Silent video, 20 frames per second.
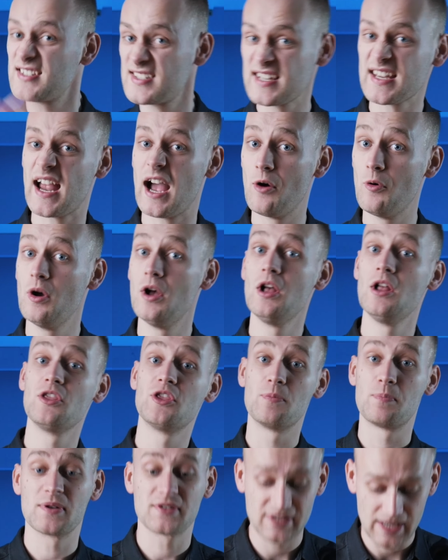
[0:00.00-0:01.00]
you see how
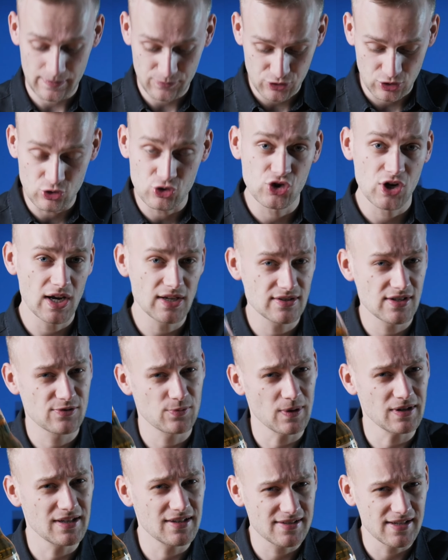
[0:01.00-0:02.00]
the perception changes
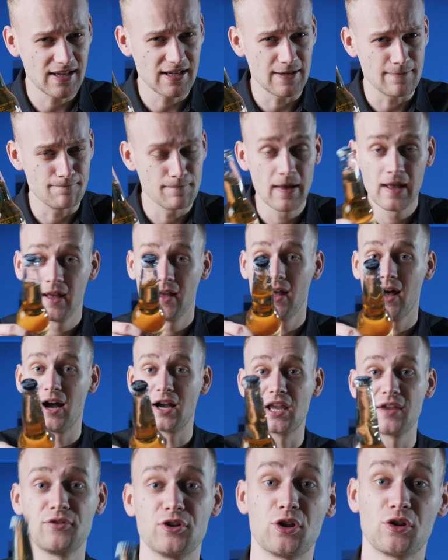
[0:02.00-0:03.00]
what you're seeing?
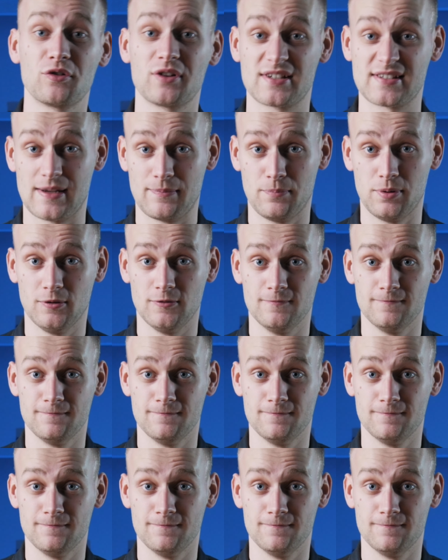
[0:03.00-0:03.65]
I'll give you another example.